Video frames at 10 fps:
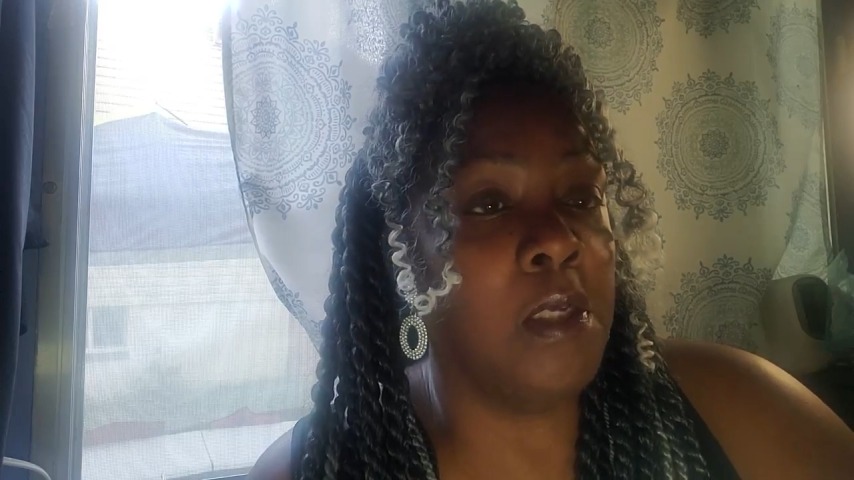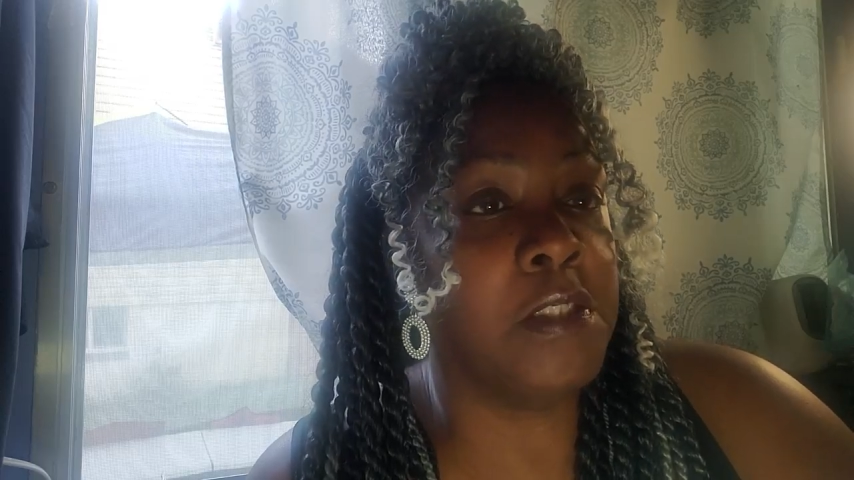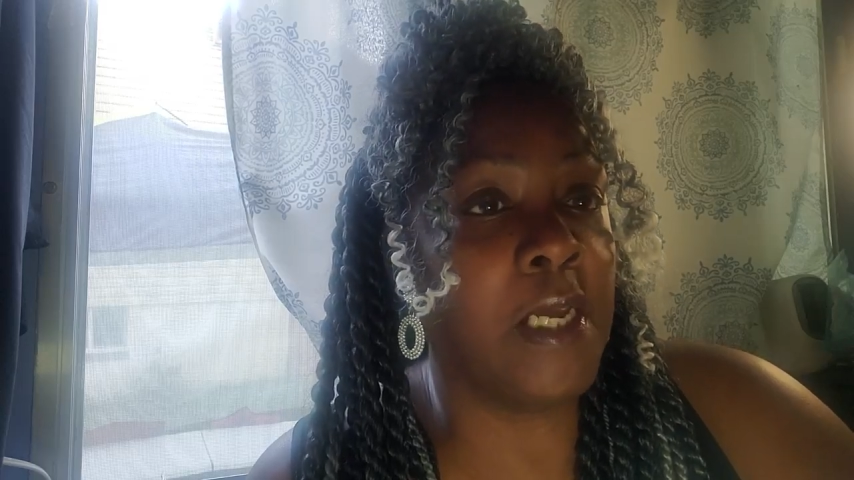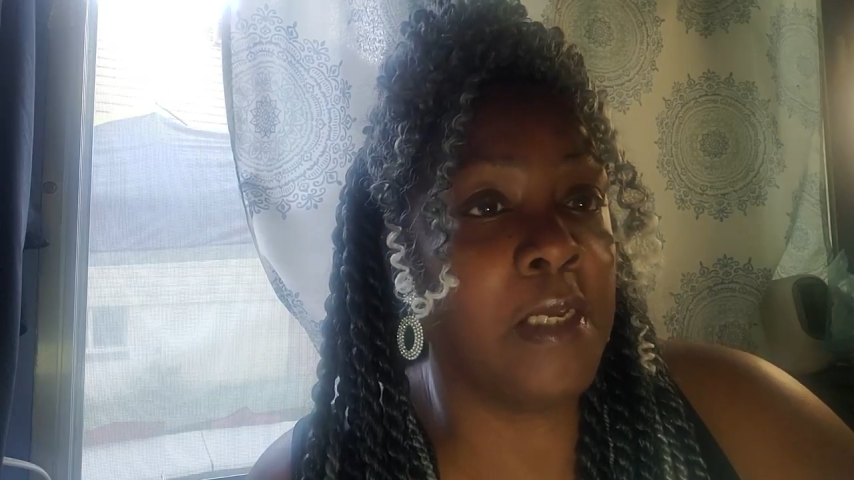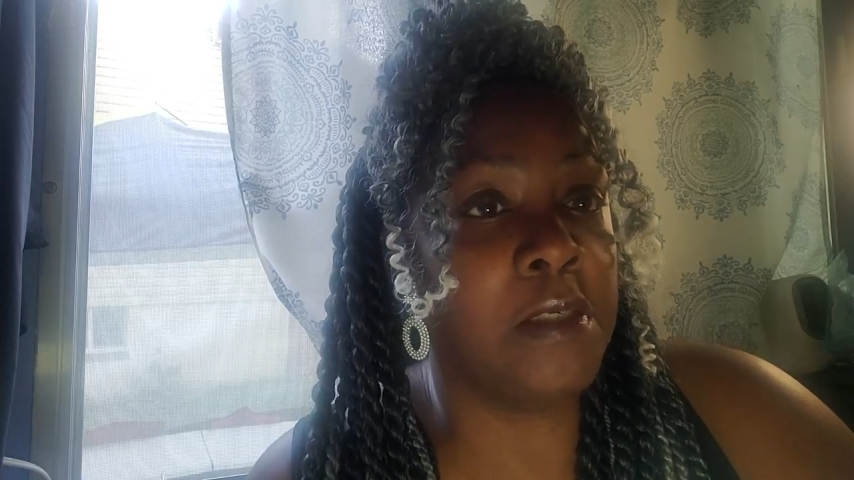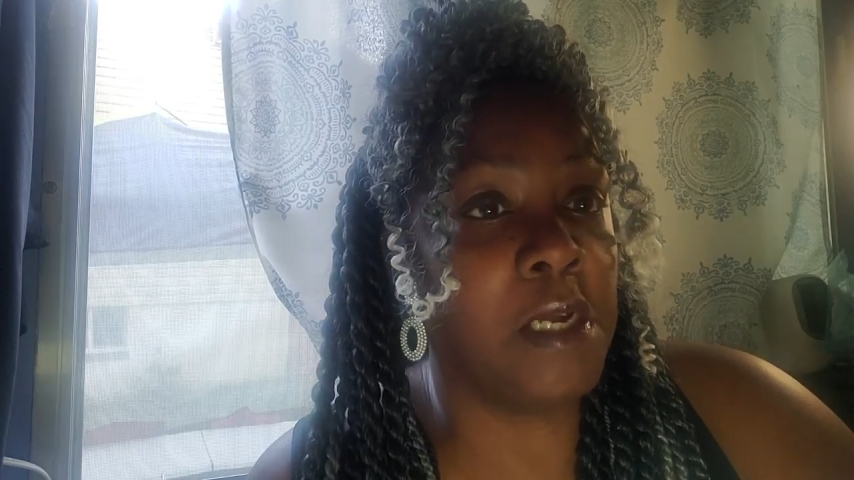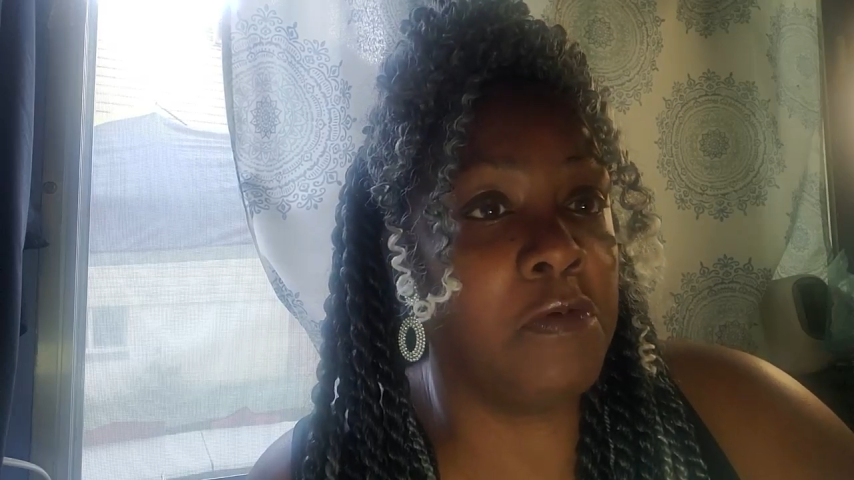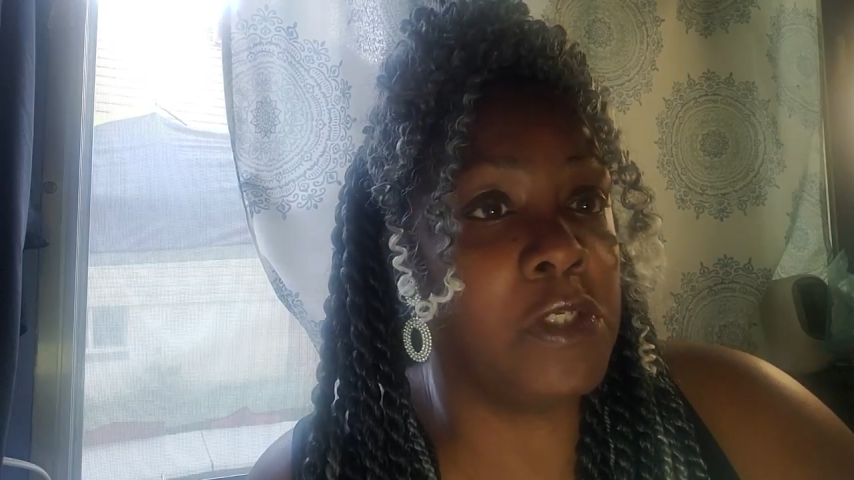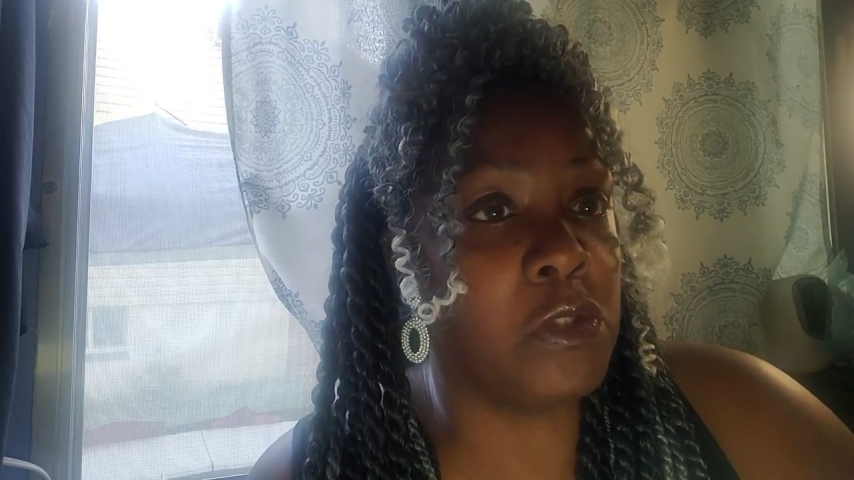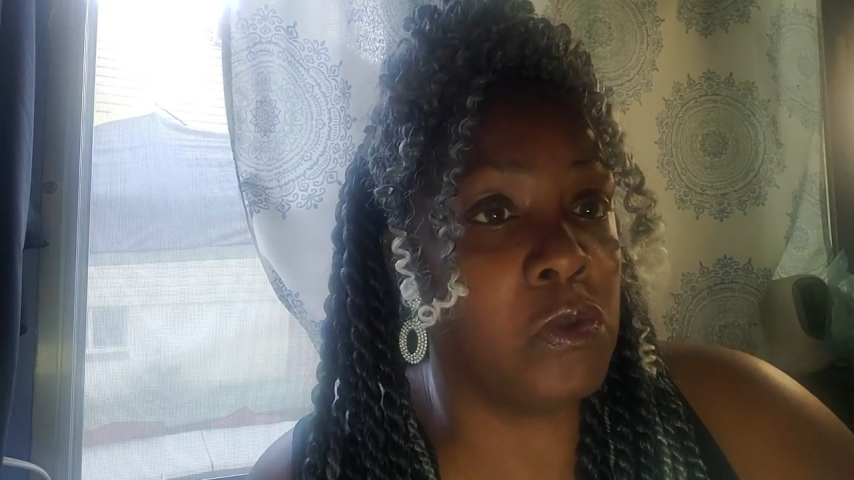
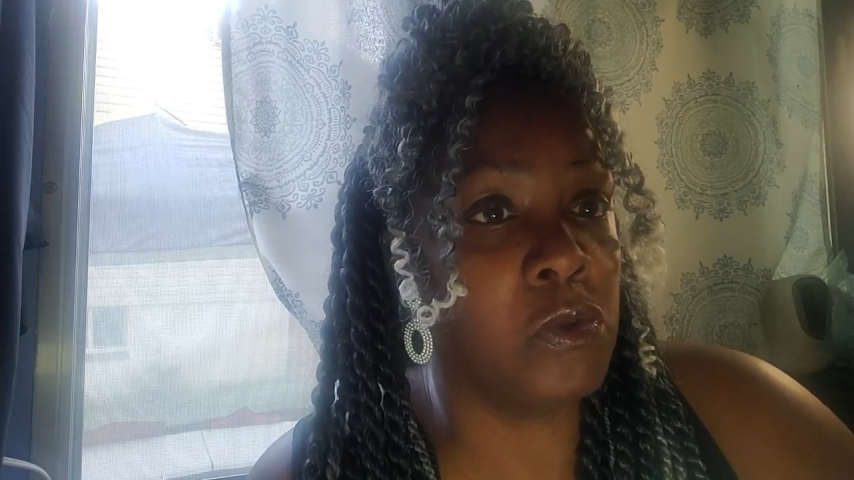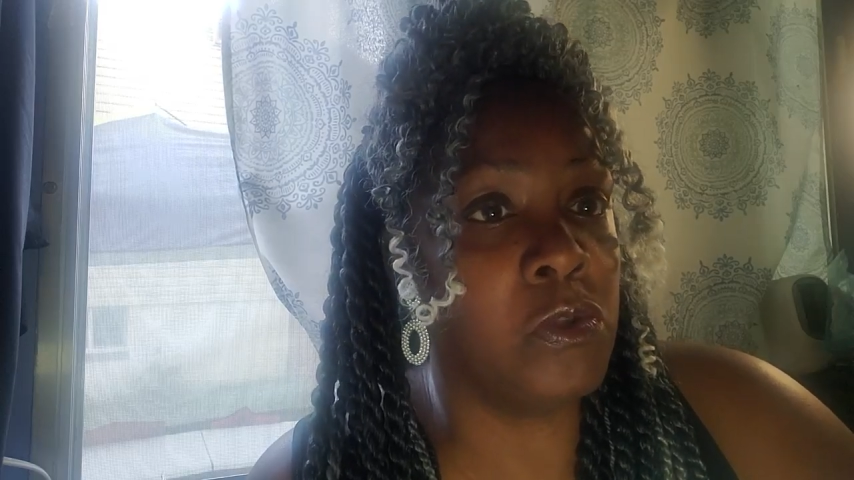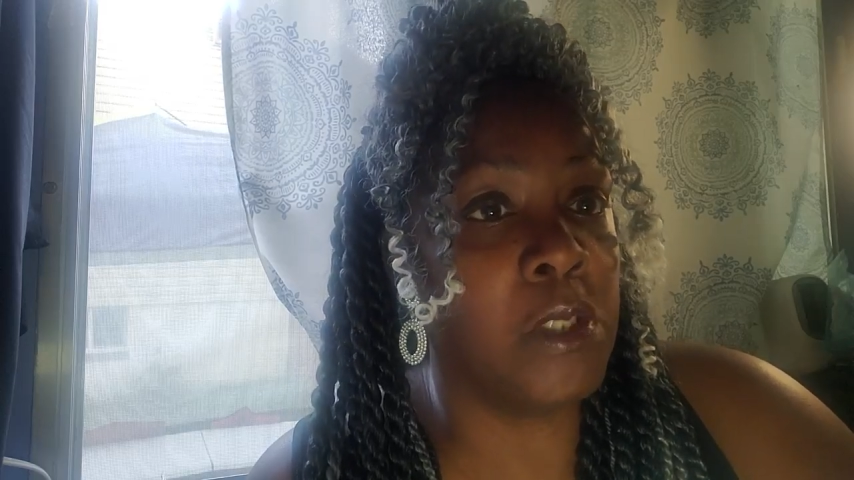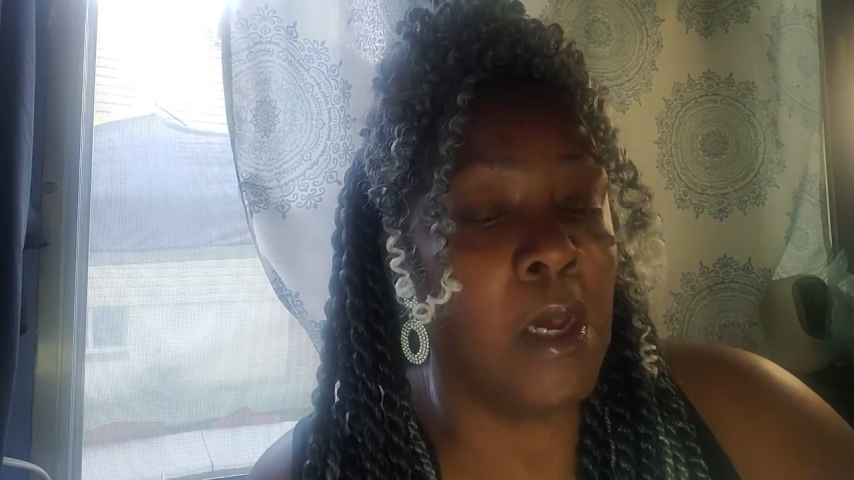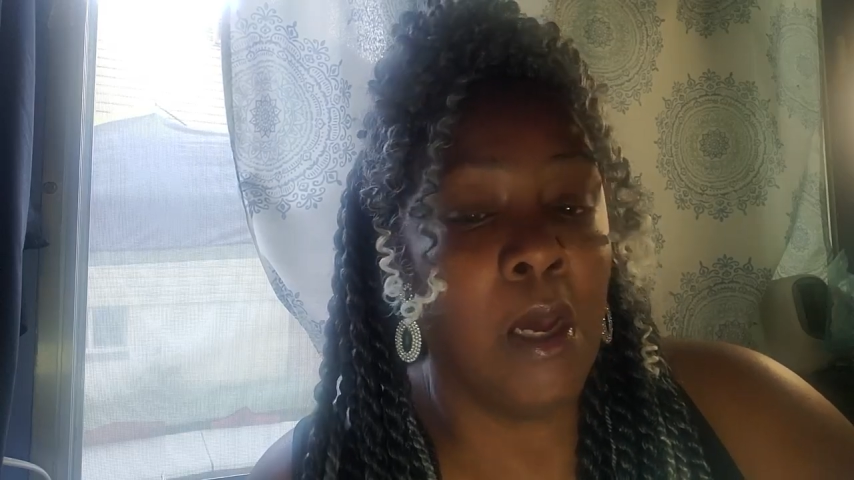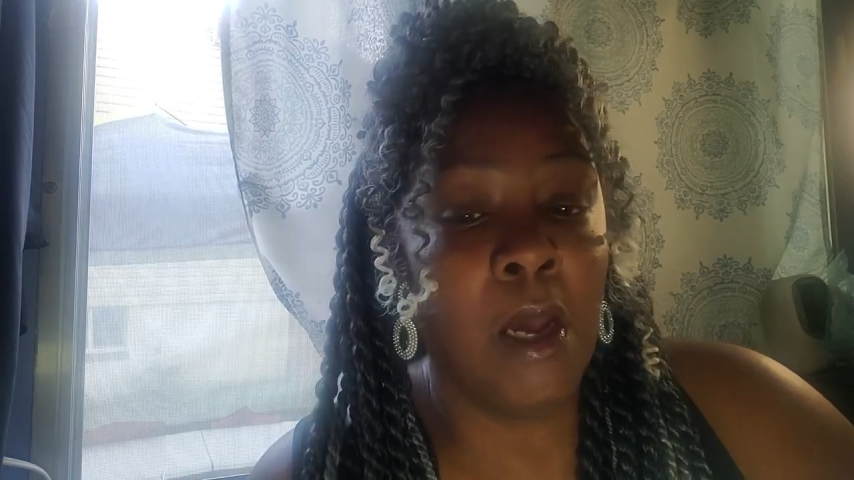secondary schools,